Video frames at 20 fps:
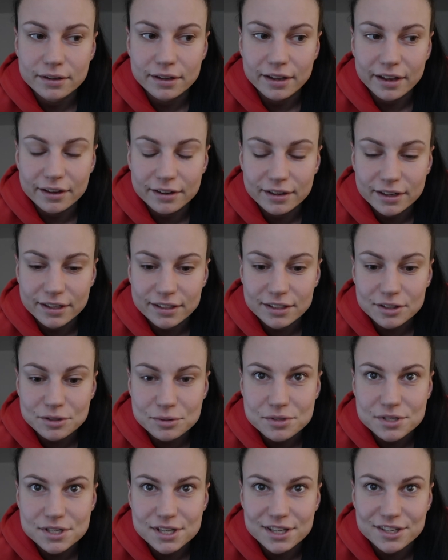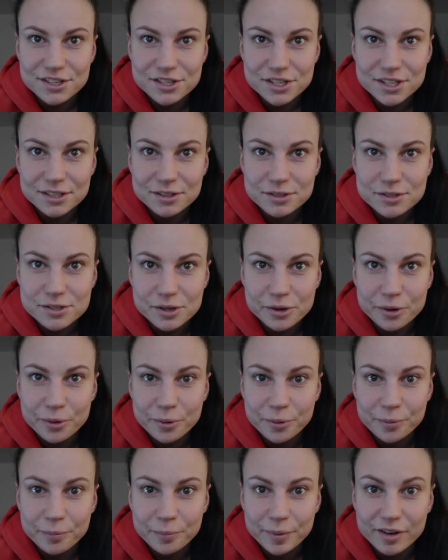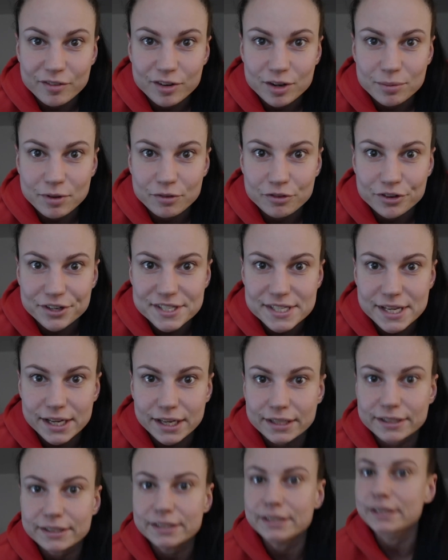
yeah, I need to change it, so bear with me for a second.